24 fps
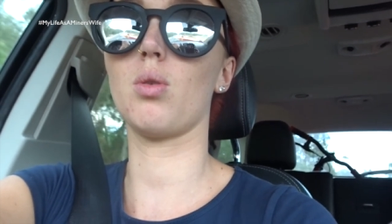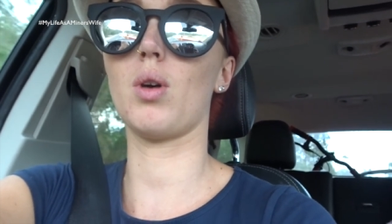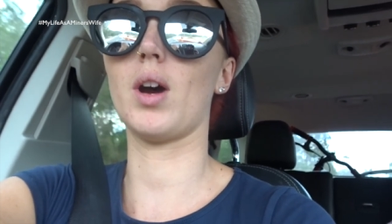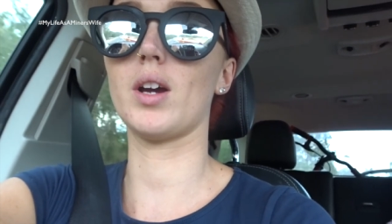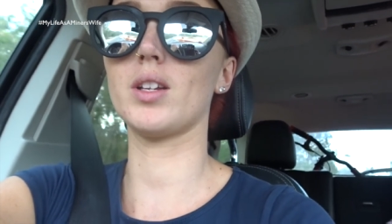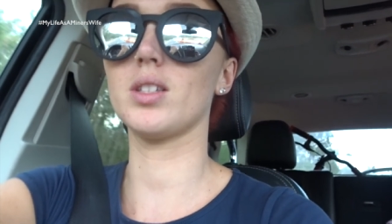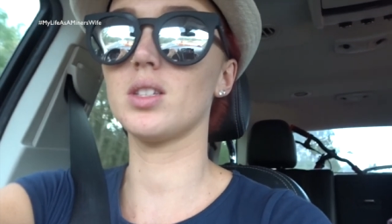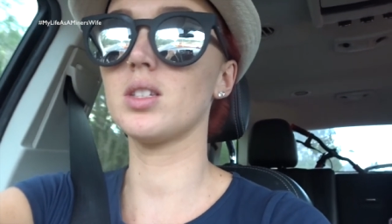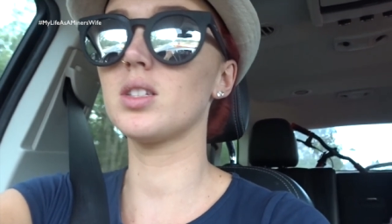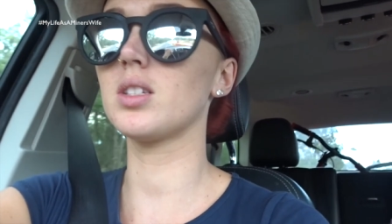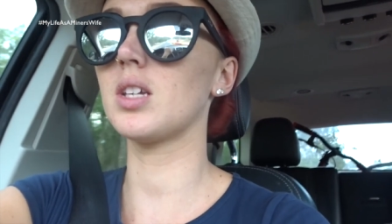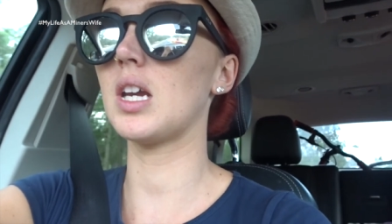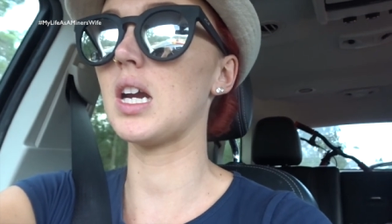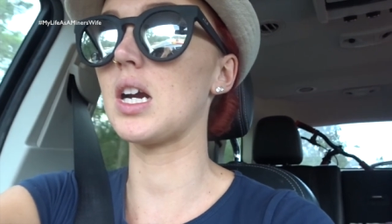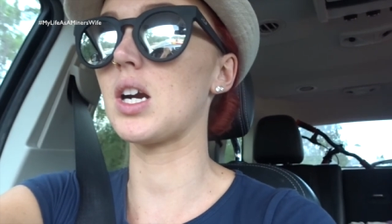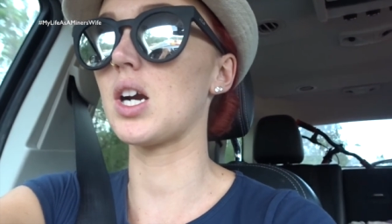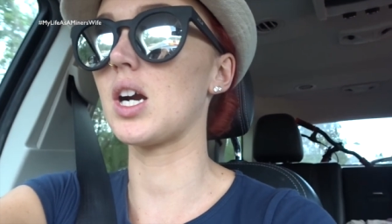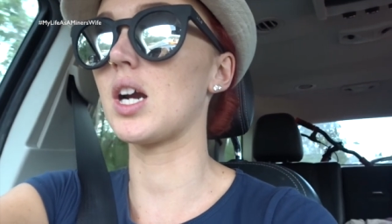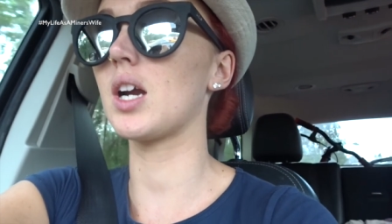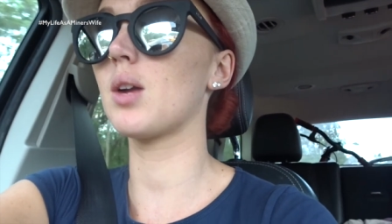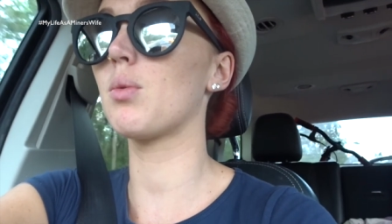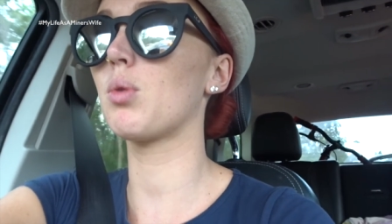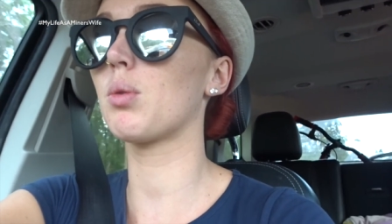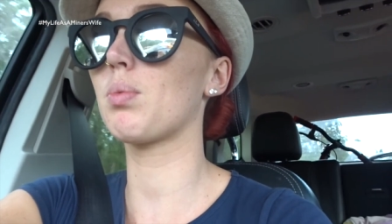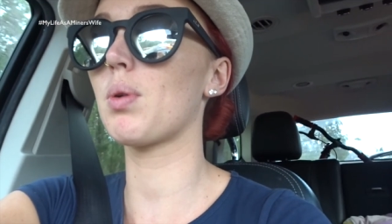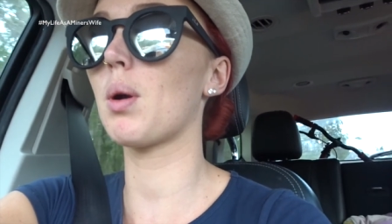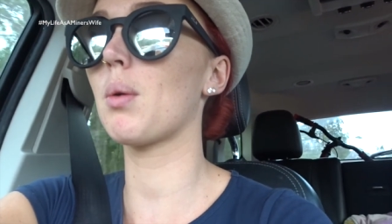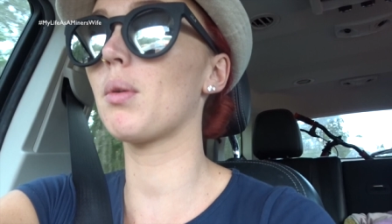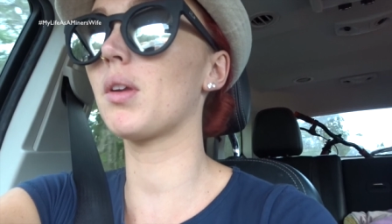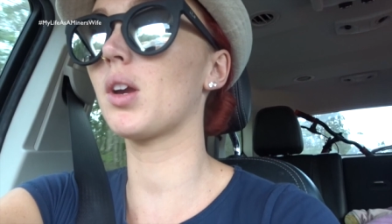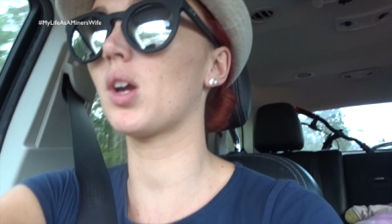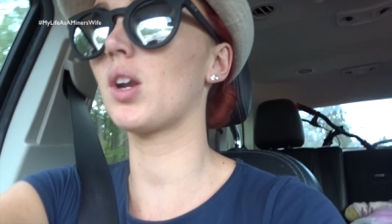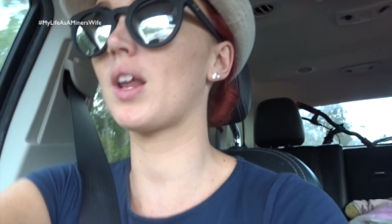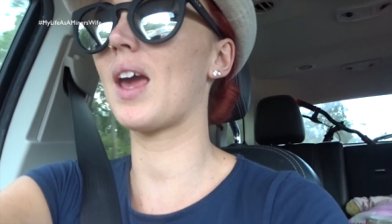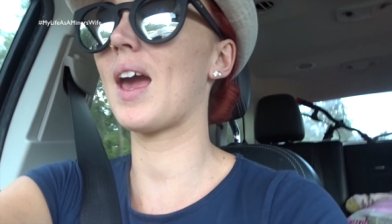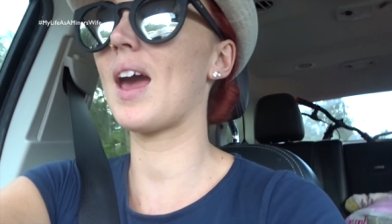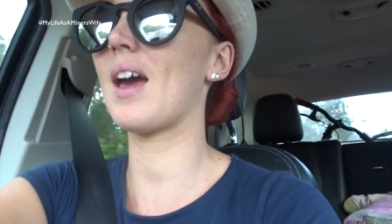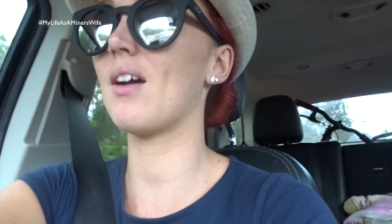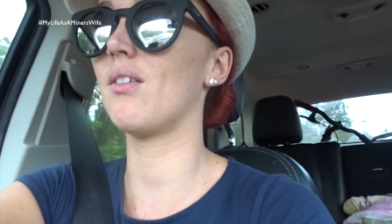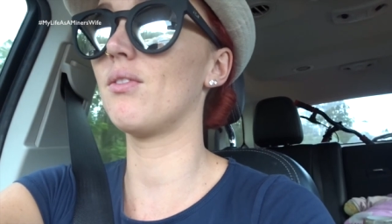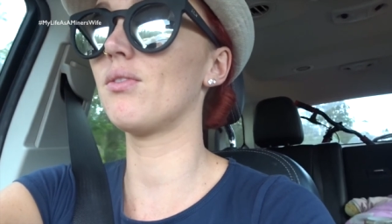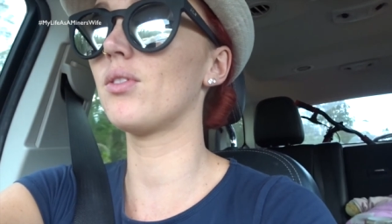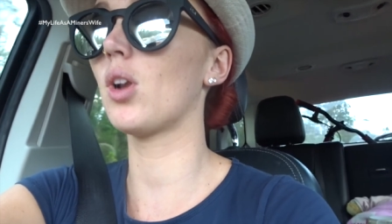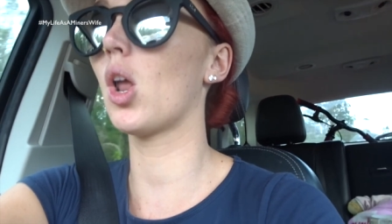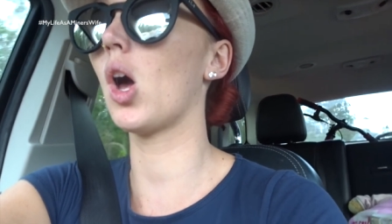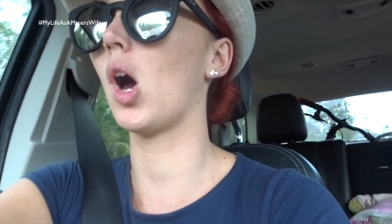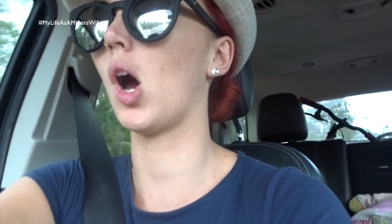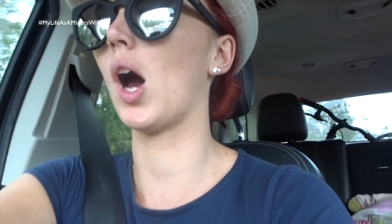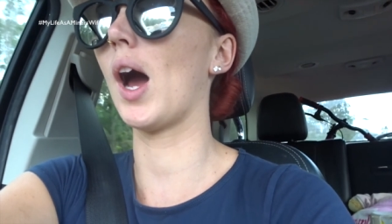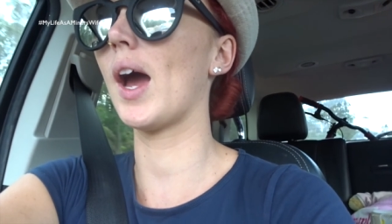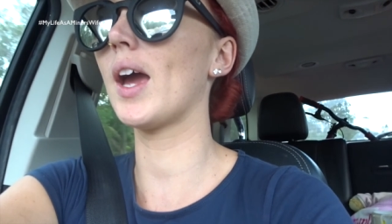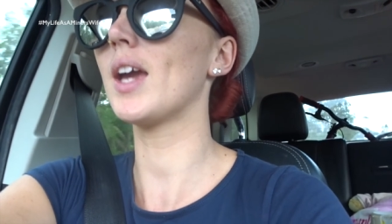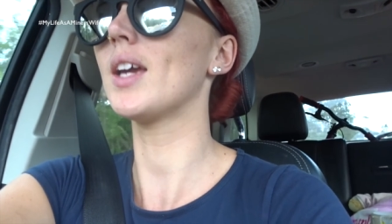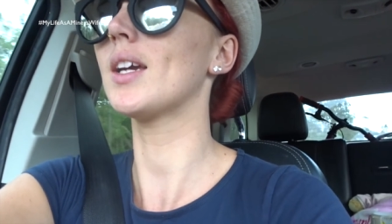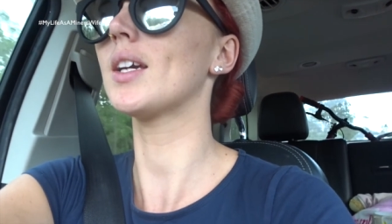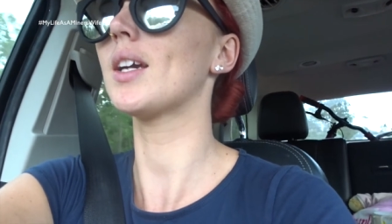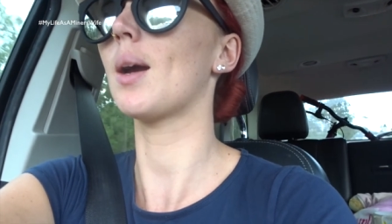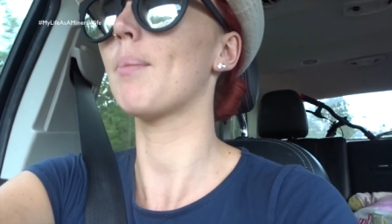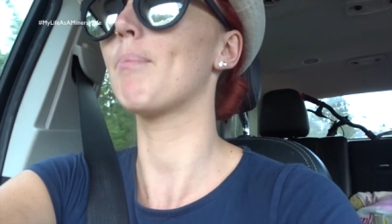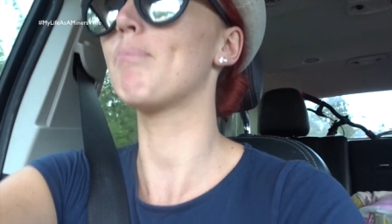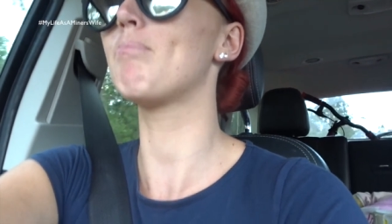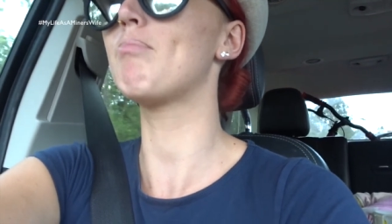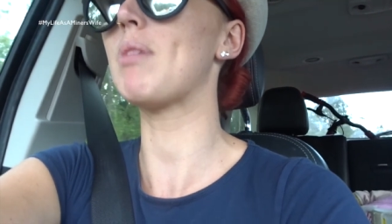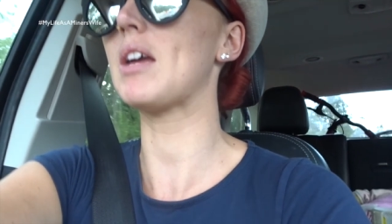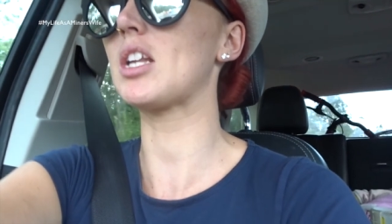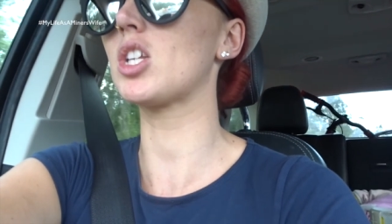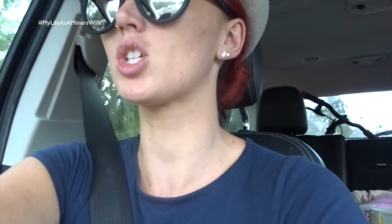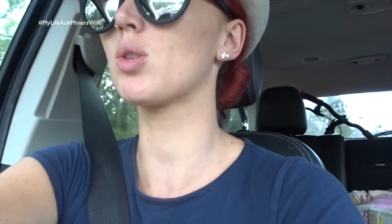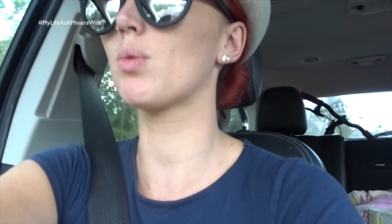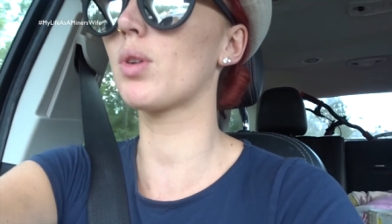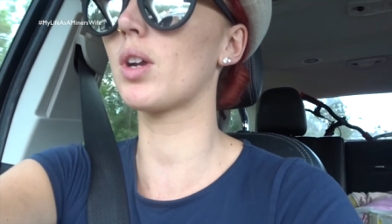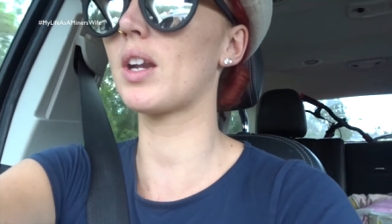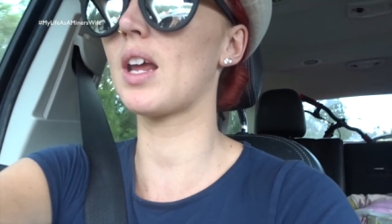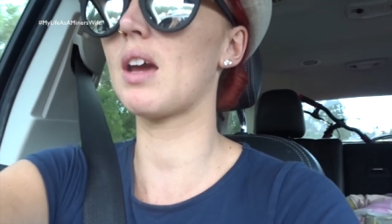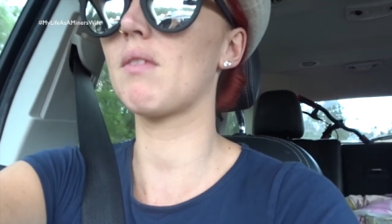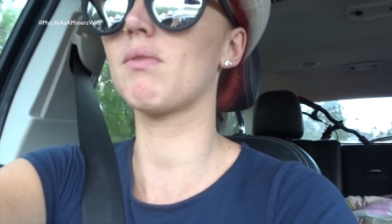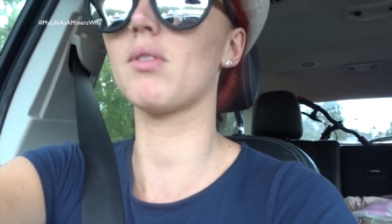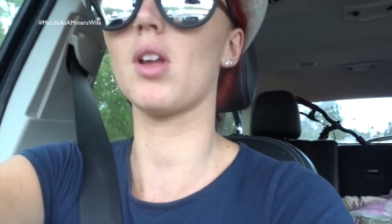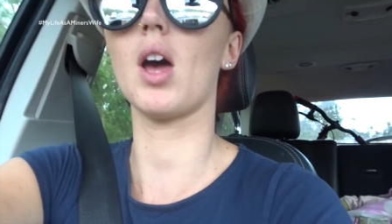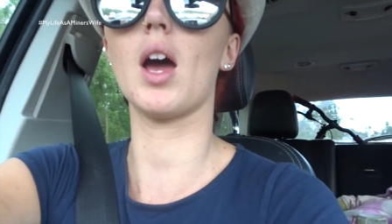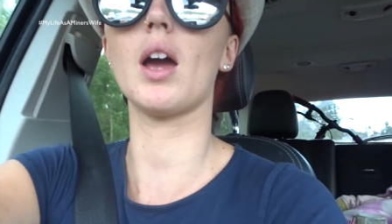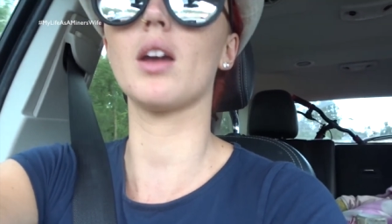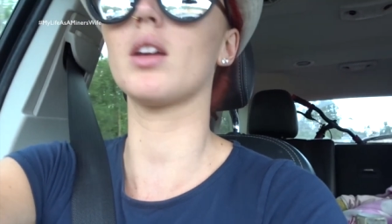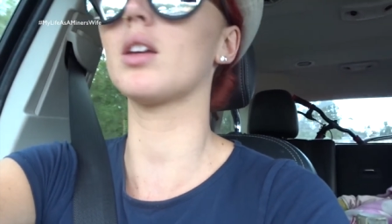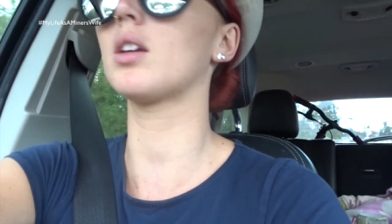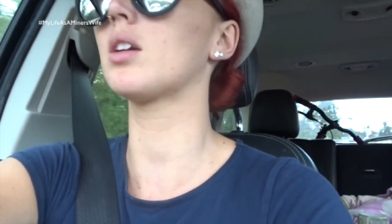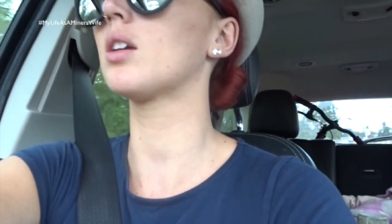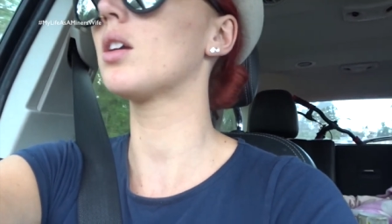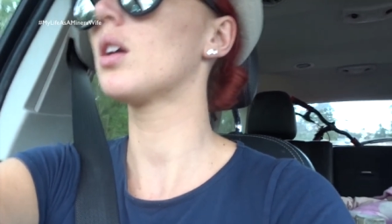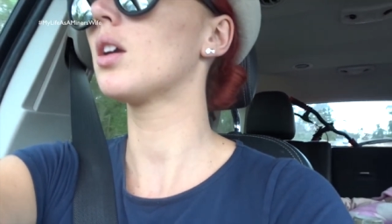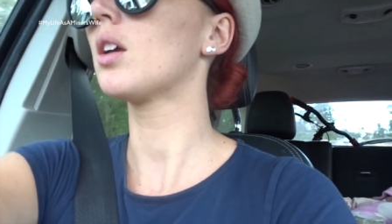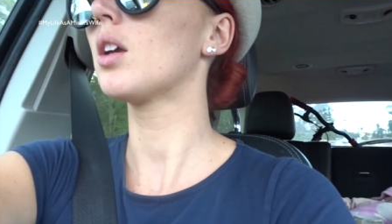quite scary and we're probably gonna have like, I bet you we're gonna have like